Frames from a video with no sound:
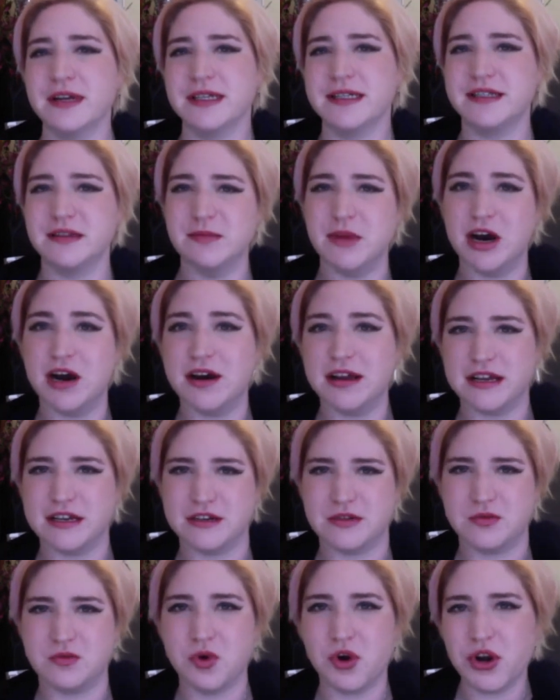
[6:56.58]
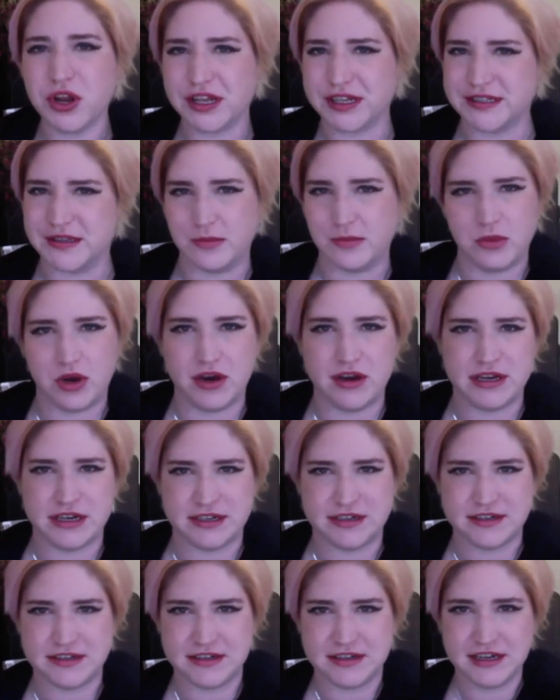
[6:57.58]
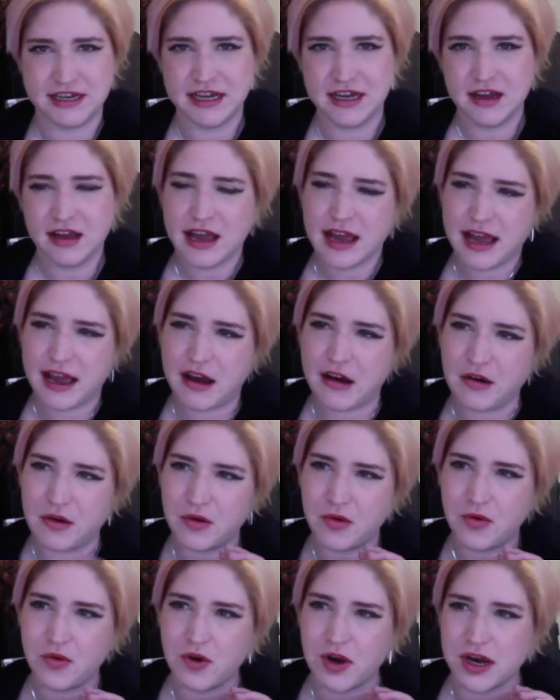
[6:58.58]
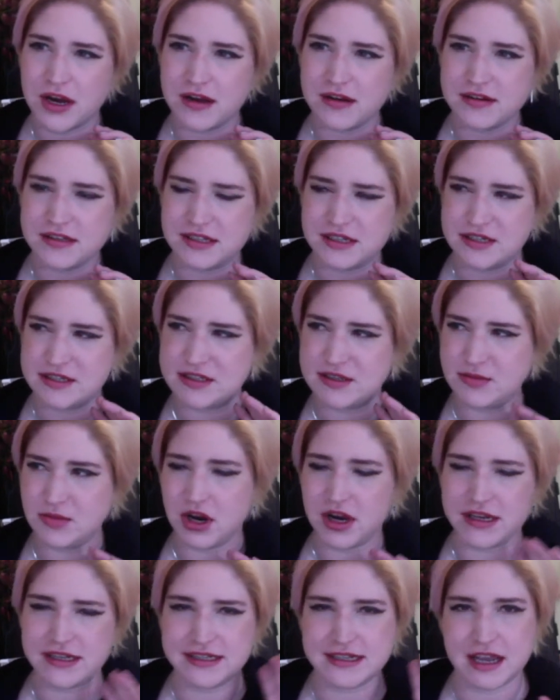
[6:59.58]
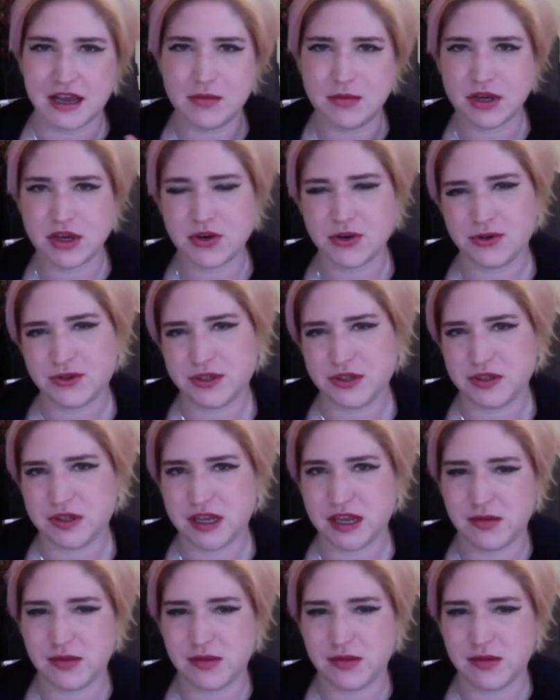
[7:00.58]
is the mind? What is the mind? How does the mind's chemicals and the